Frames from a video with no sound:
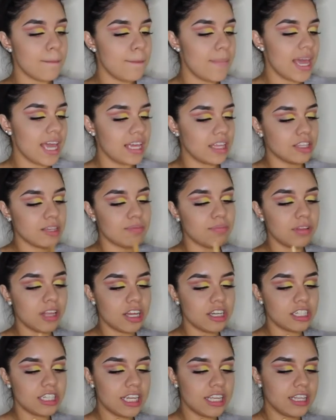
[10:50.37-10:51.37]
Baked
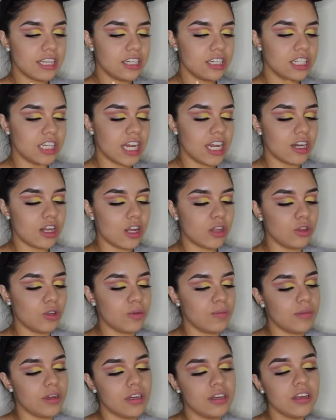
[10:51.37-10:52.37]
Blush in the shade
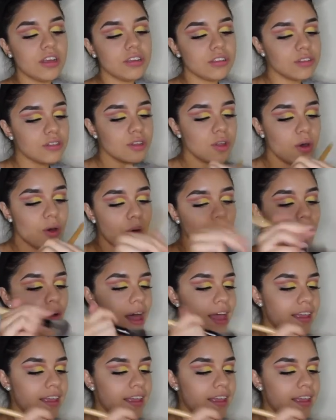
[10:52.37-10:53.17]
Luminoso,